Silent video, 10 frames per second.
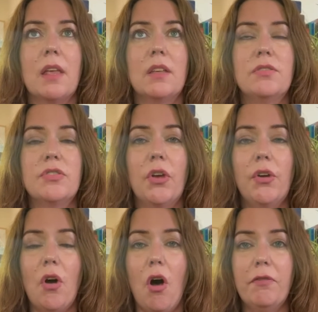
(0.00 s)

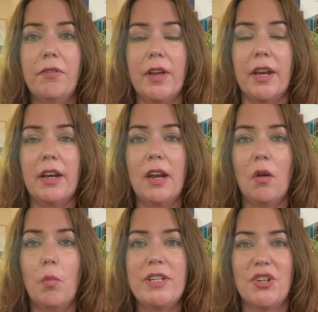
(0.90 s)
so often
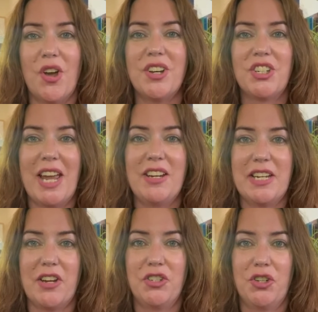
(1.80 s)
we don't change
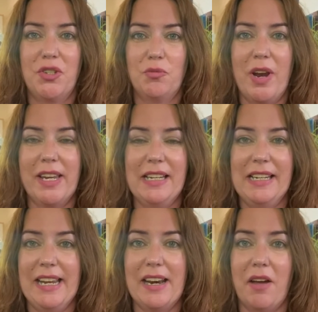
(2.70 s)
our shoes
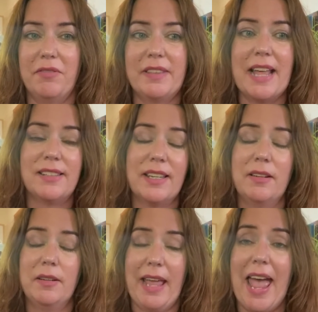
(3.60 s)
regularly enough, and that
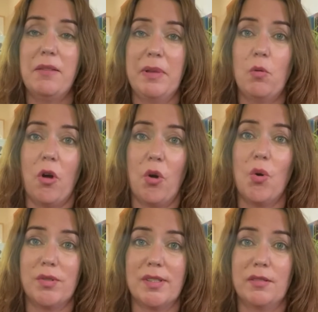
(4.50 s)
can be what
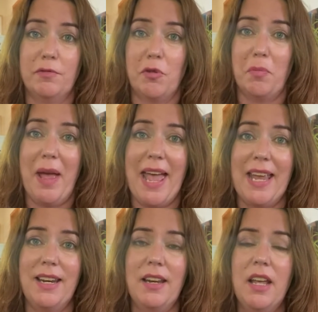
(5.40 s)
causes foot
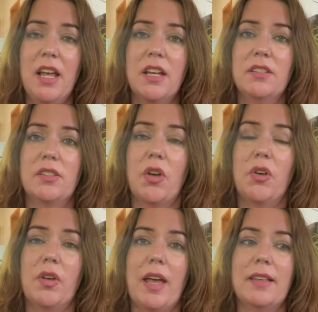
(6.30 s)
pain.
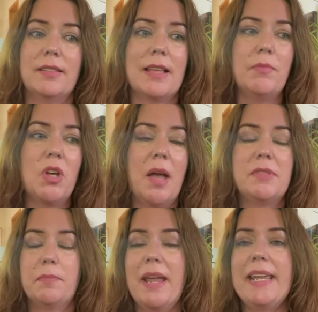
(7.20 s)
So
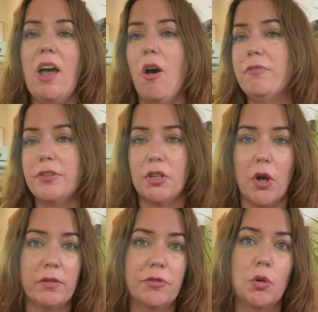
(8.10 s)
sometimes, depending how often you're
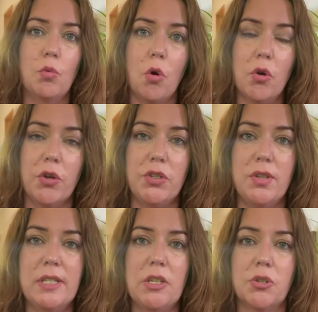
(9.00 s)
going for a walk or
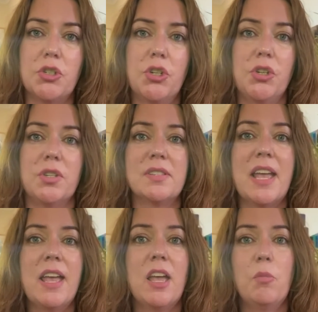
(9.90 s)
using your shoes,
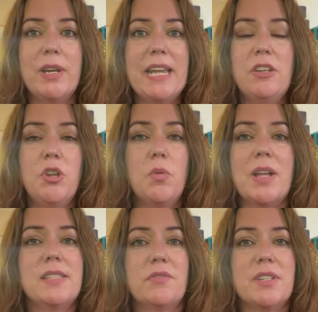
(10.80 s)
we need new
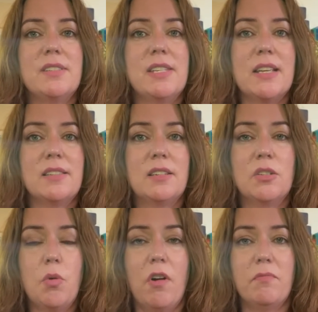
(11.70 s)
ones every 6 to
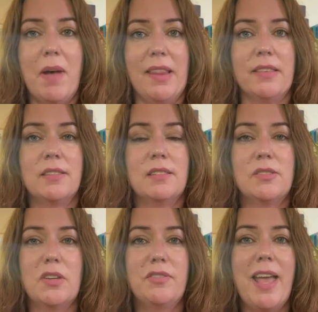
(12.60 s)
12 months.
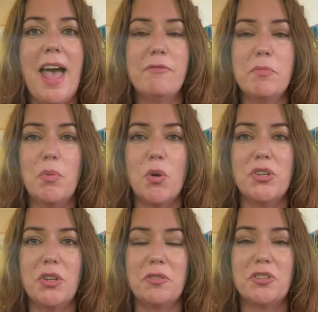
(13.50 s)
So if you haven't bought
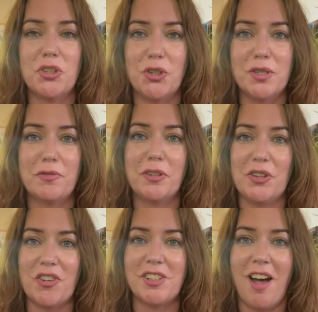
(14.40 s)
new shoes for a
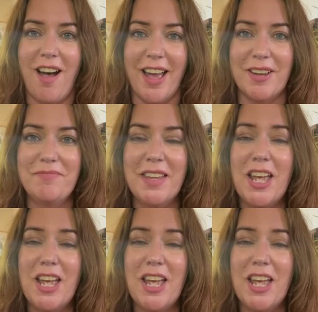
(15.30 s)
long time,